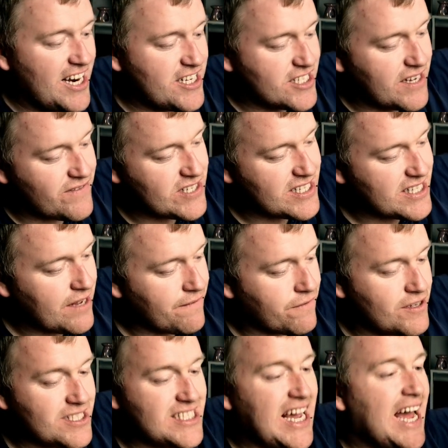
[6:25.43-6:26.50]
and it just gives a
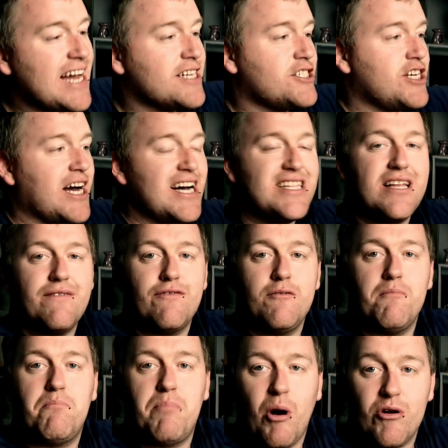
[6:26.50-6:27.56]
different texture, a
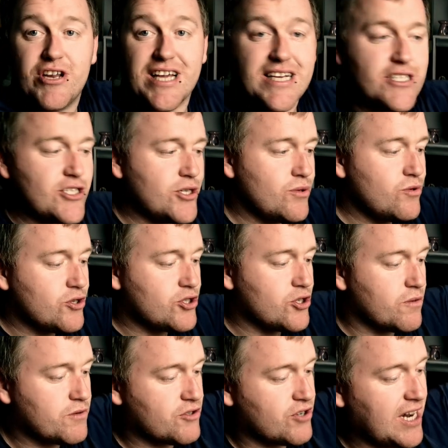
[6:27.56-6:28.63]
different body to the
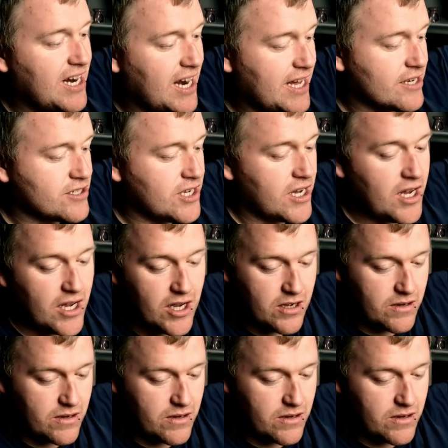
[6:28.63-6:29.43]
substrate layers.